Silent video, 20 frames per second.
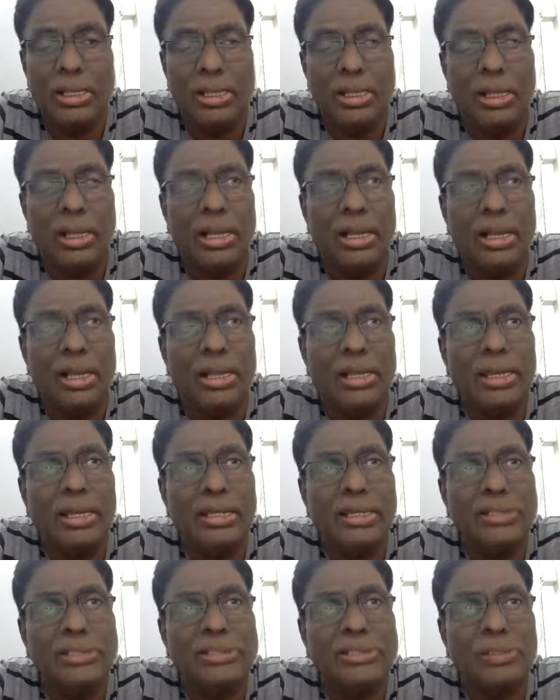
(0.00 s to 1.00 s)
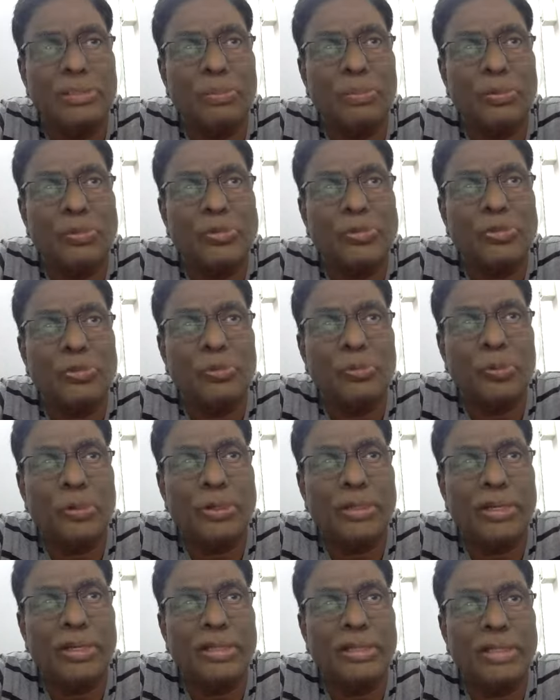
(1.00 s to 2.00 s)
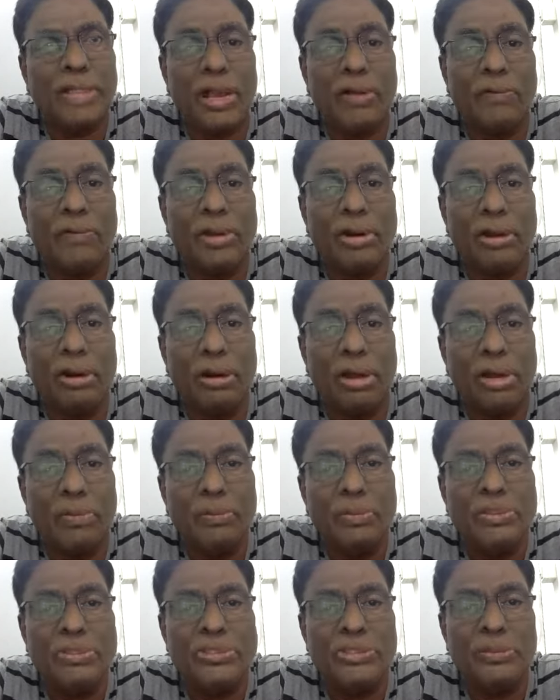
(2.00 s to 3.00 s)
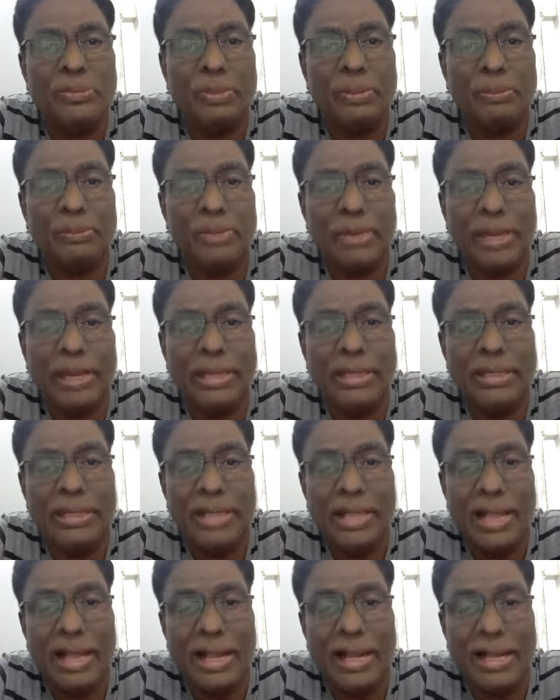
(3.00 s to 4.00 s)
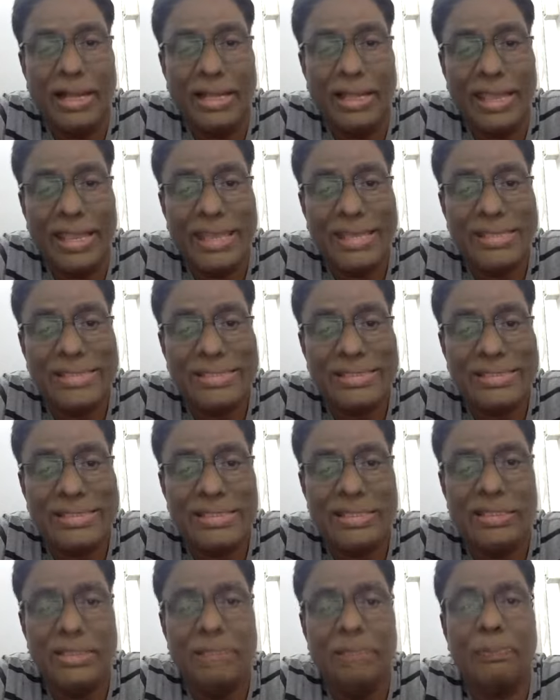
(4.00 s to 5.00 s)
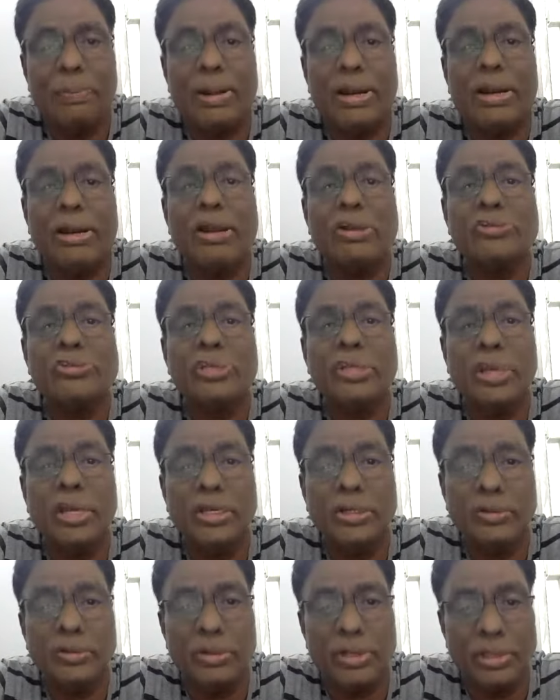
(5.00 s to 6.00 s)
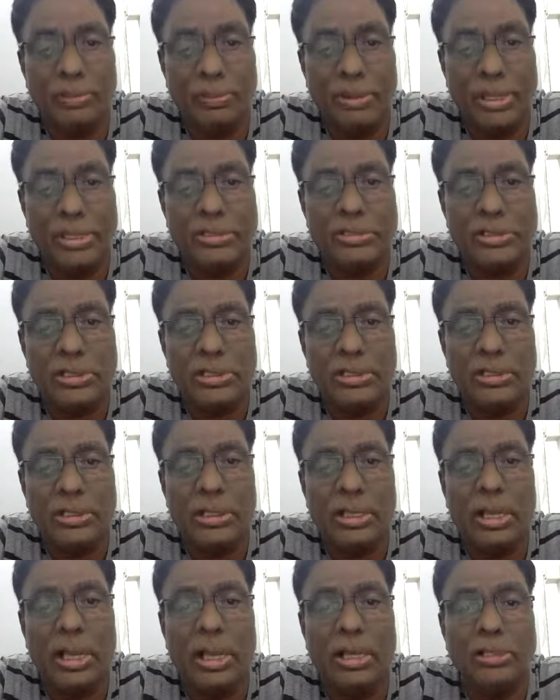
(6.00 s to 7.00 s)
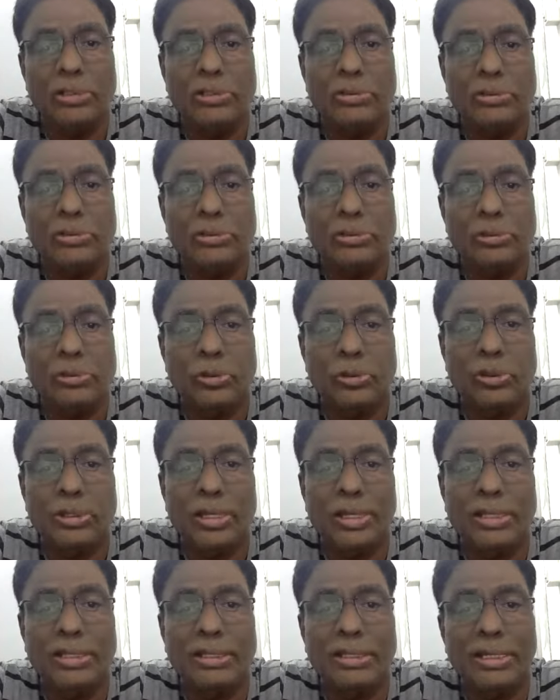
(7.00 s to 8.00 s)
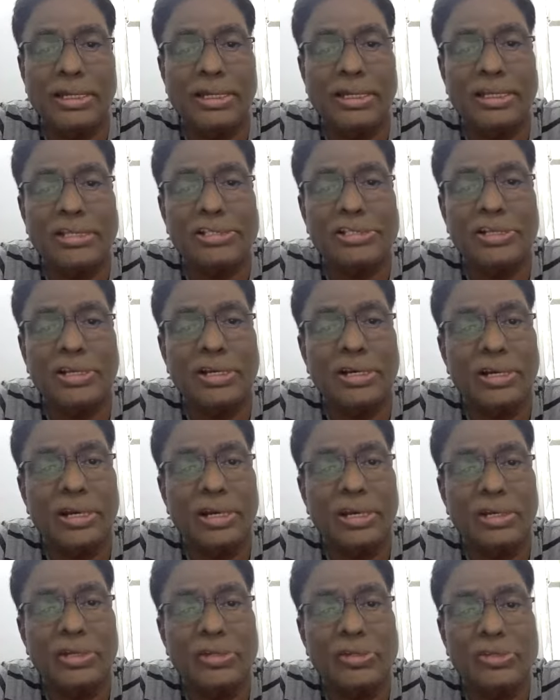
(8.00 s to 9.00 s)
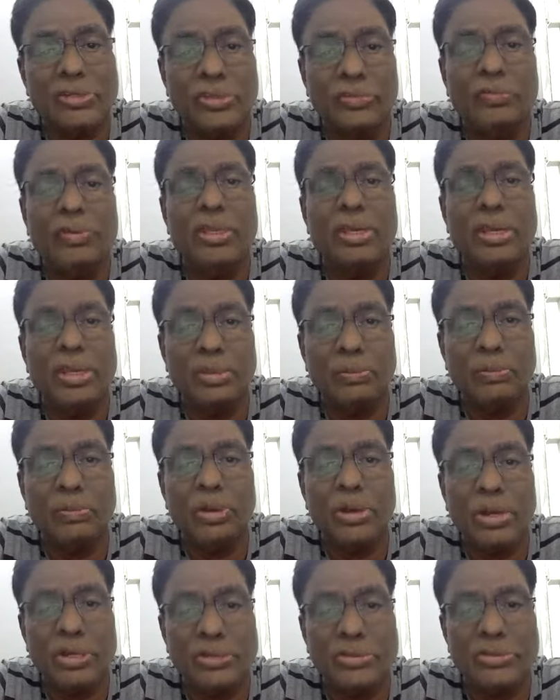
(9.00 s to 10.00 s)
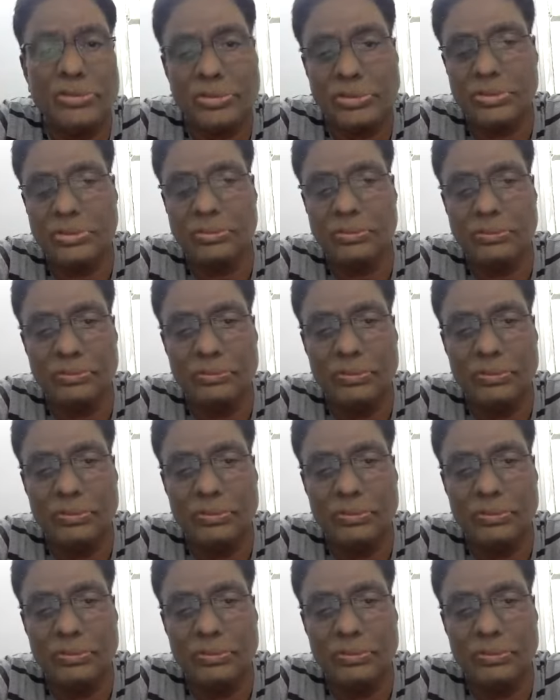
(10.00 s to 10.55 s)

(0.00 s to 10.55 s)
it is supposed to protect our RBC membrane against peroxidative damage so that it does not lead to severe hemolysis.